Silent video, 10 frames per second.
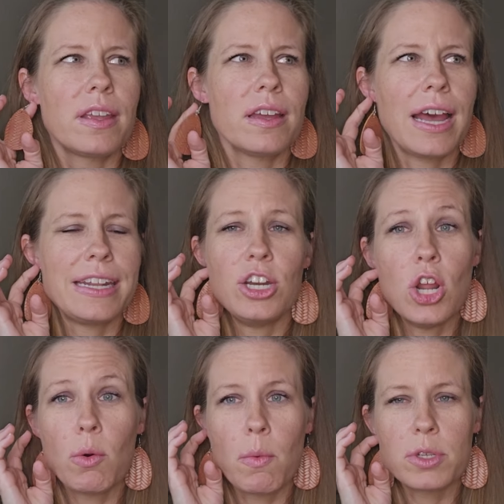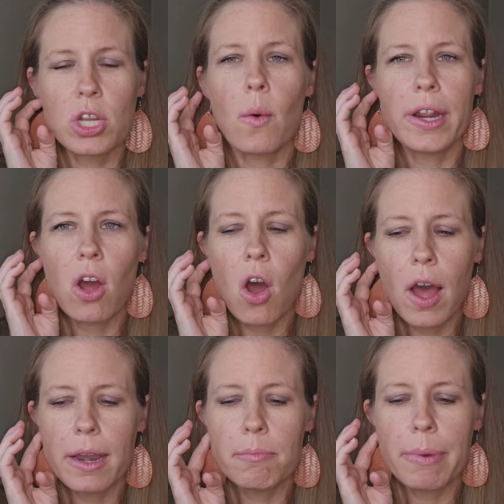I didn't know what was going
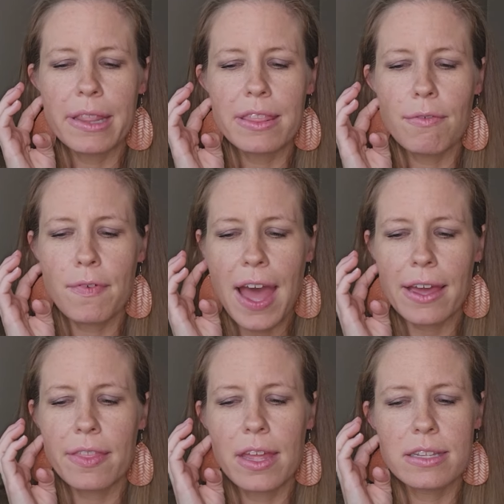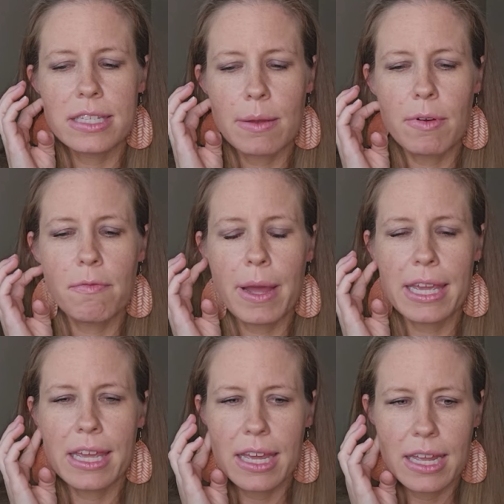on, but the fact that some of my
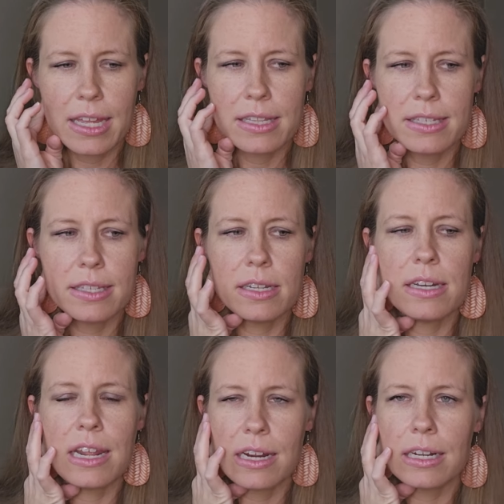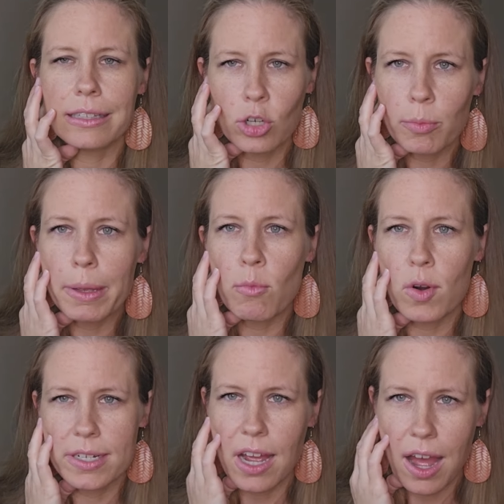kids needed a little bit
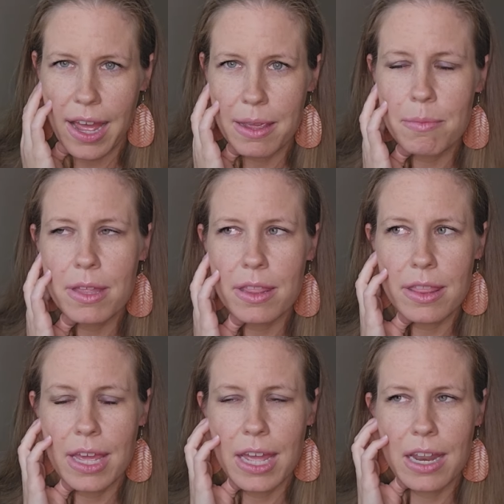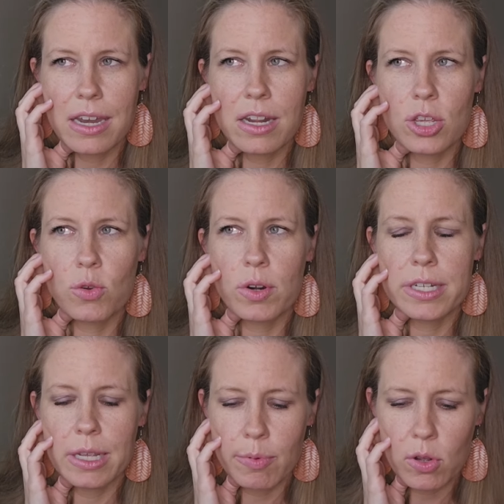more time than your
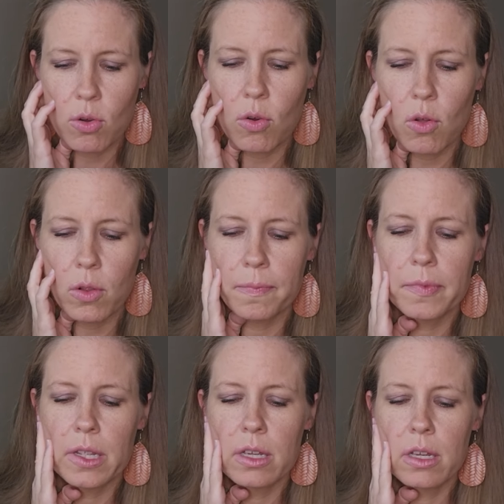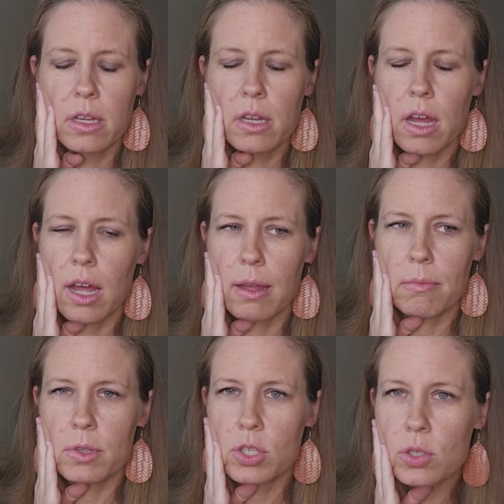typical um,
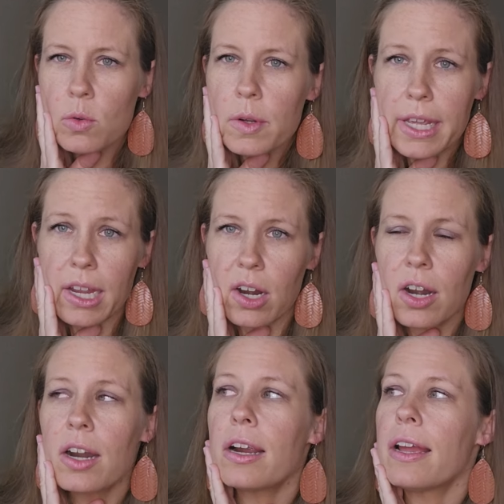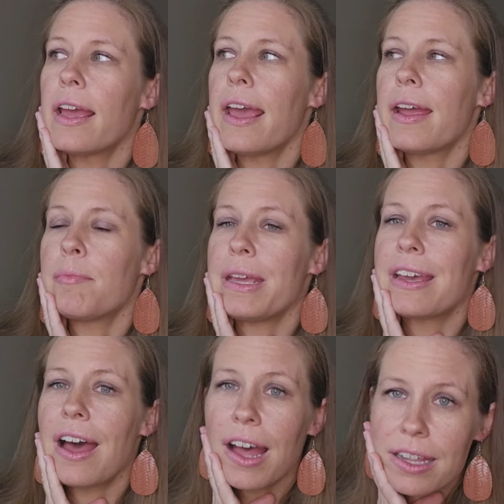school year, and
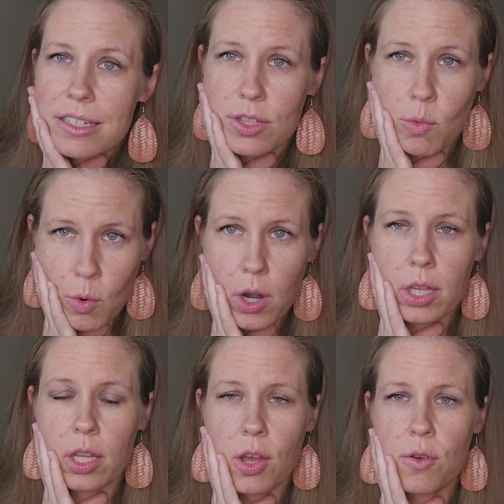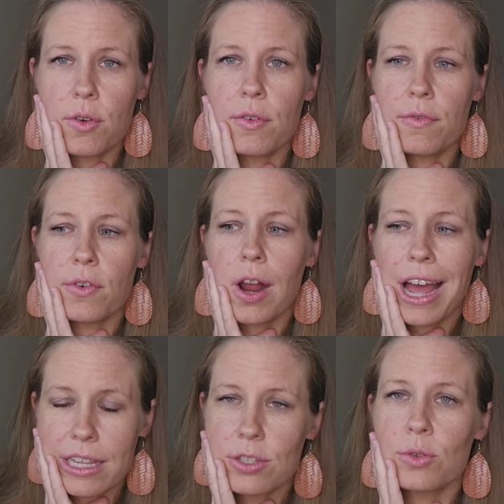because the workload for
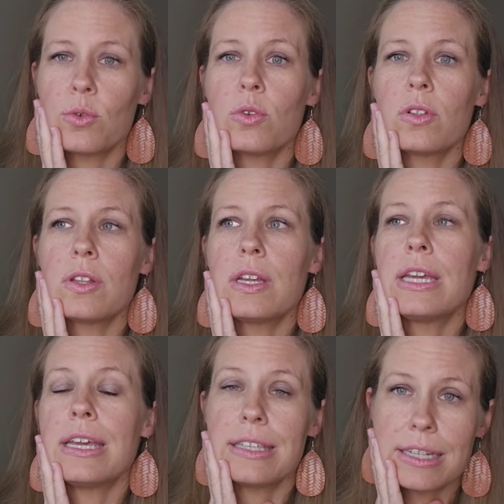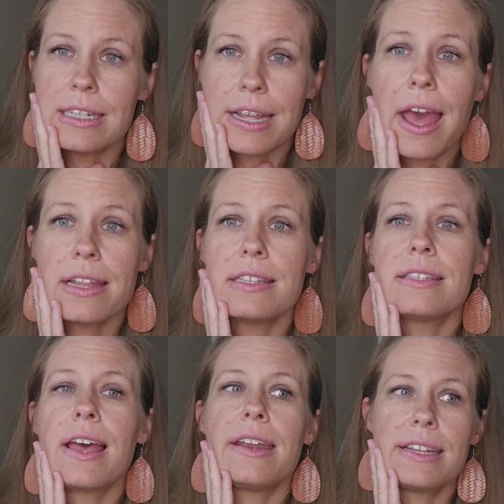high school is intense
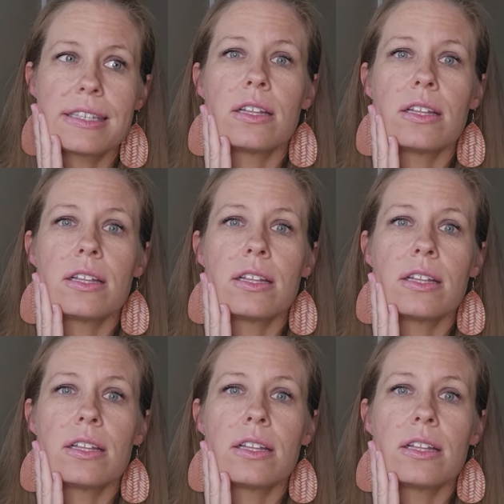and it's a